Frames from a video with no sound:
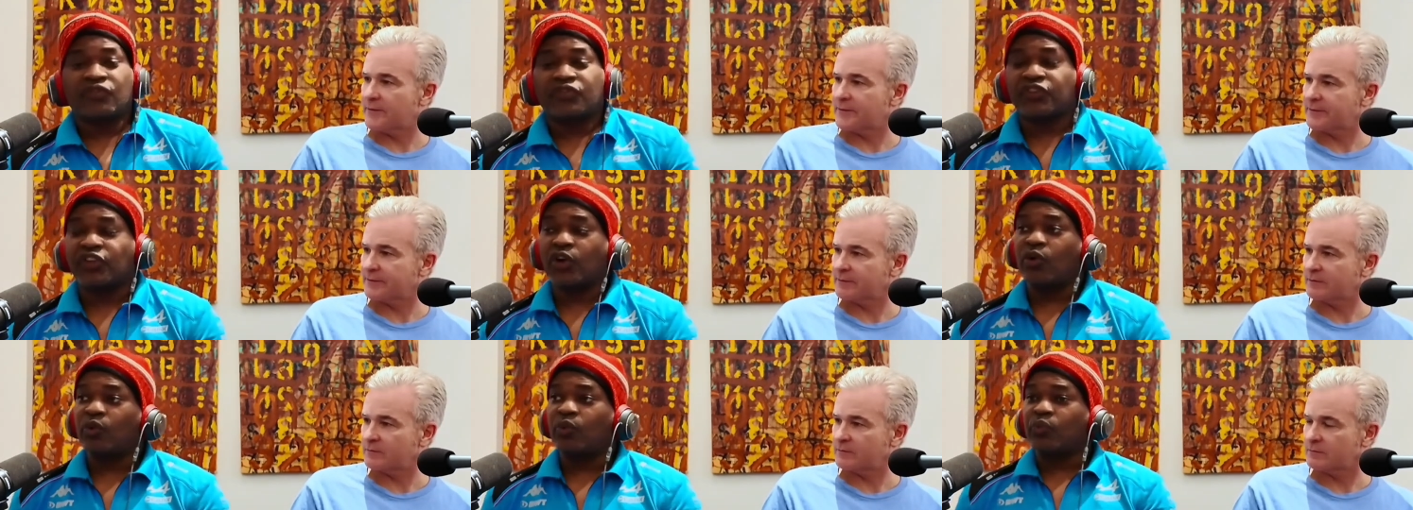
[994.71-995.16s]

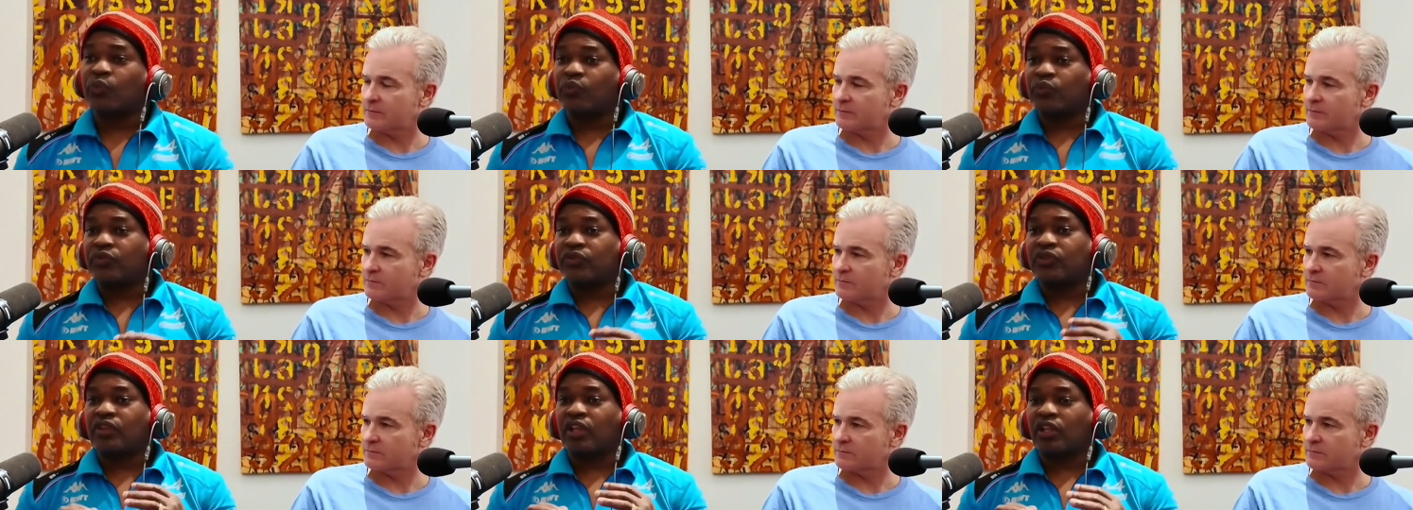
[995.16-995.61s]
Speaker 1: So,
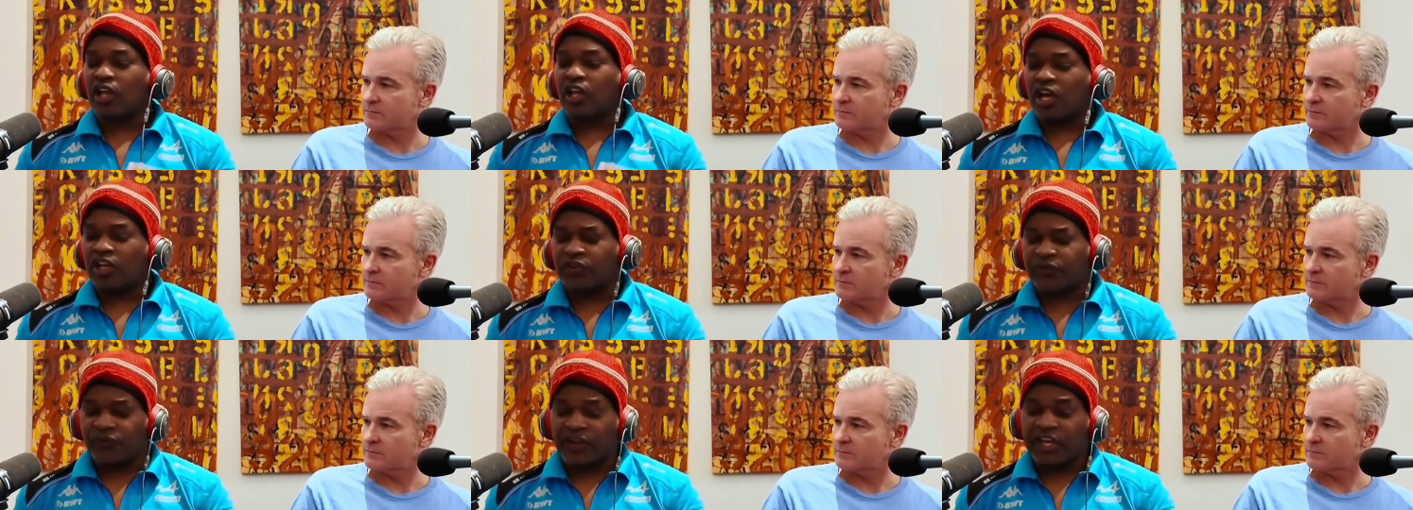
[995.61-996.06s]
the
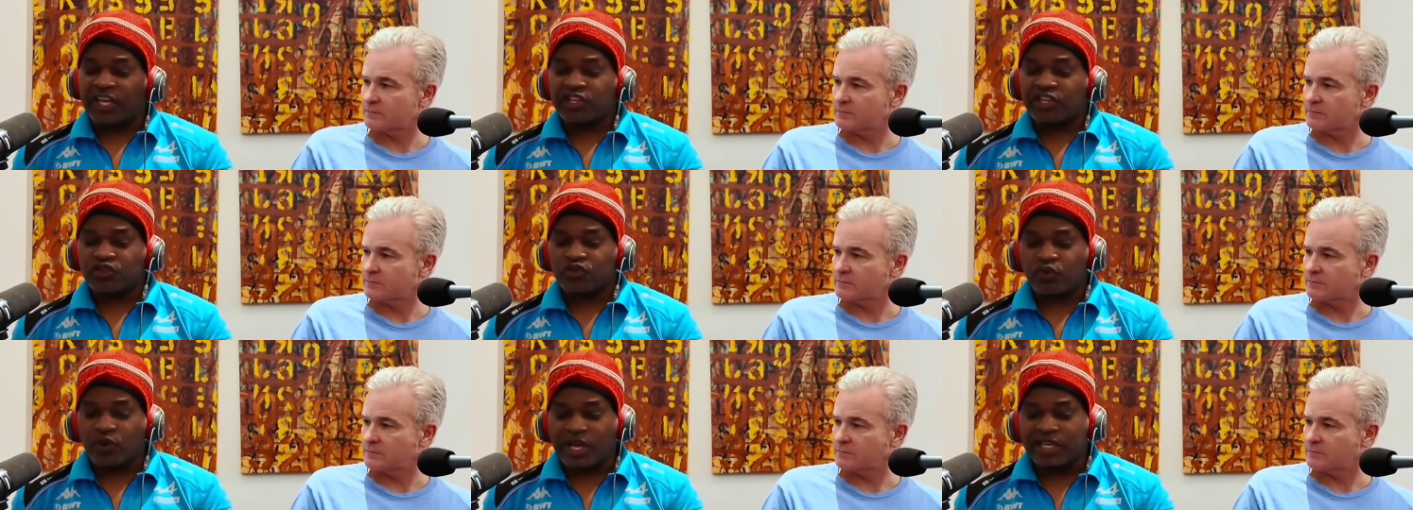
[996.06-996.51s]
Las
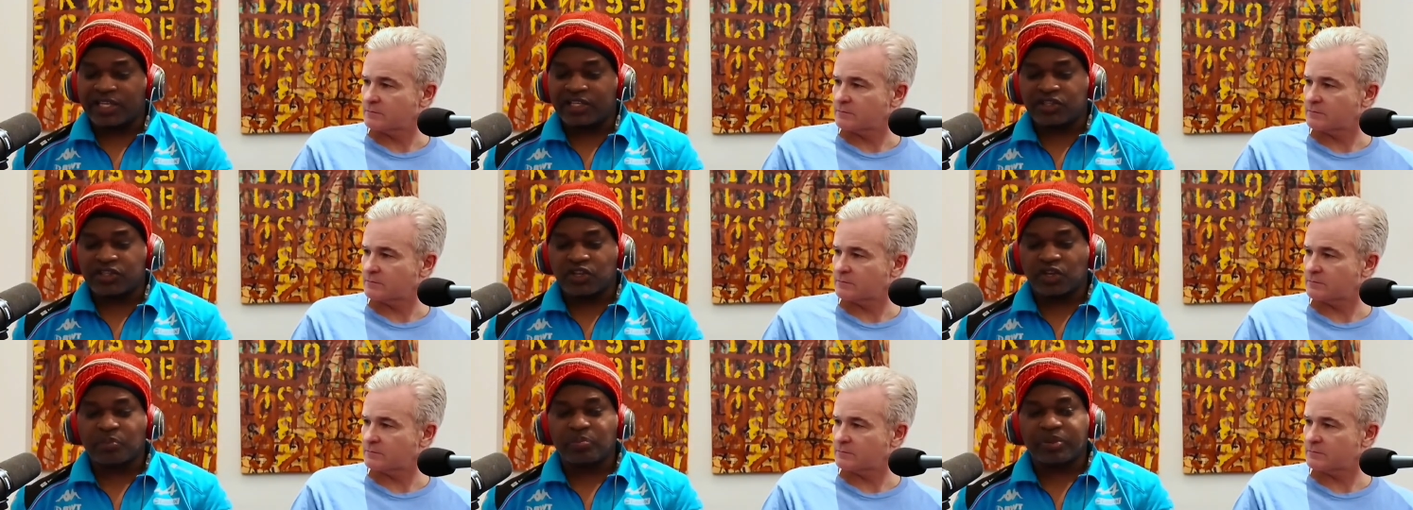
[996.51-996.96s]
Vegas
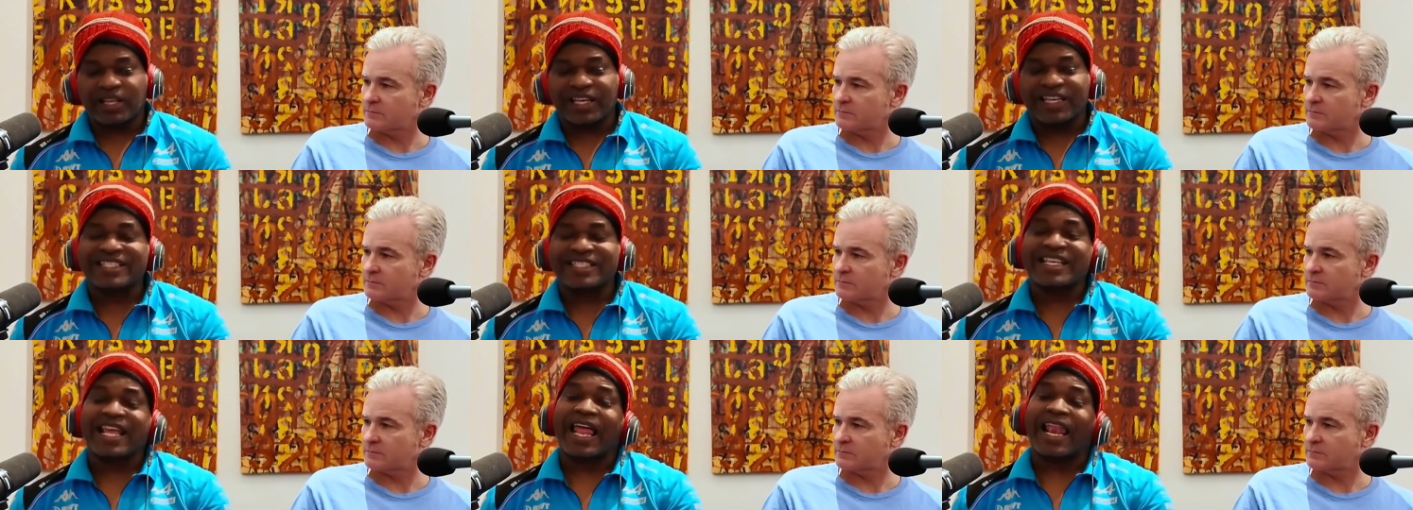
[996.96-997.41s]
race took
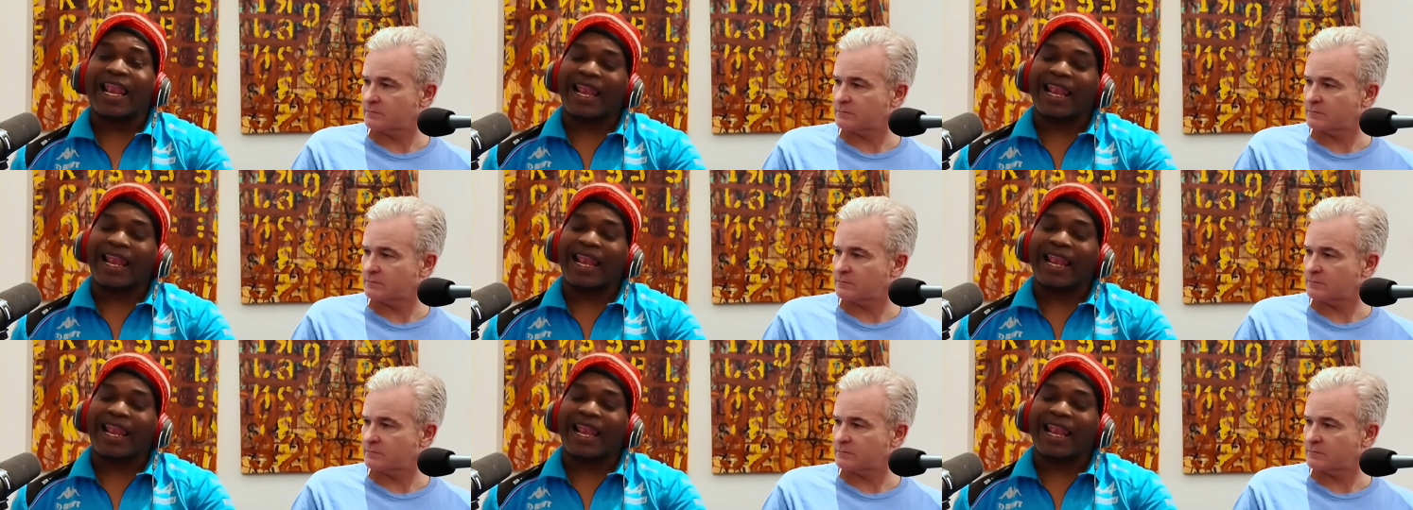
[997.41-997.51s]
place